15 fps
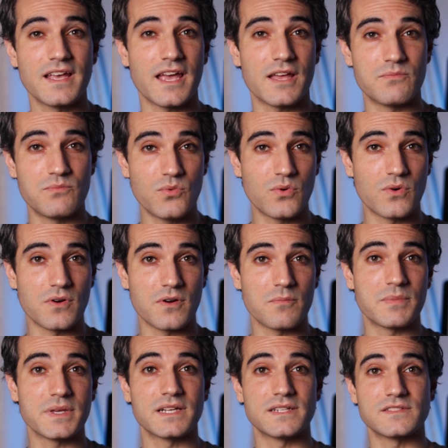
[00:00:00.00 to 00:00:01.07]
and more
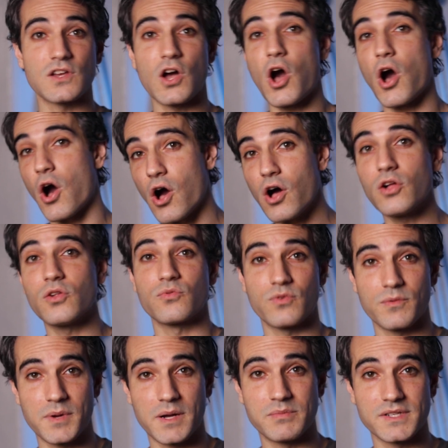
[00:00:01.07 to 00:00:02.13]
because all
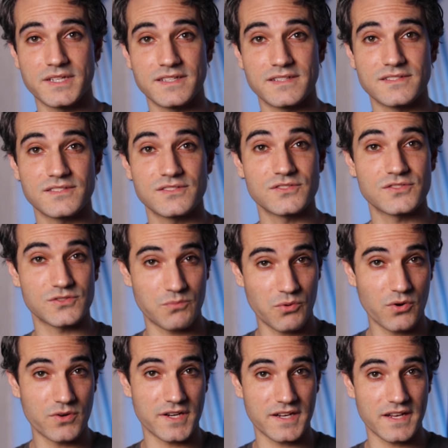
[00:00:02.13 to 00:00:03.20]
Republicans
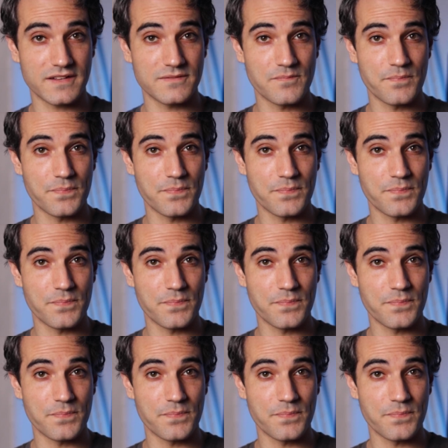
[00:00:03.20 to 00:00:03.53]
supported it.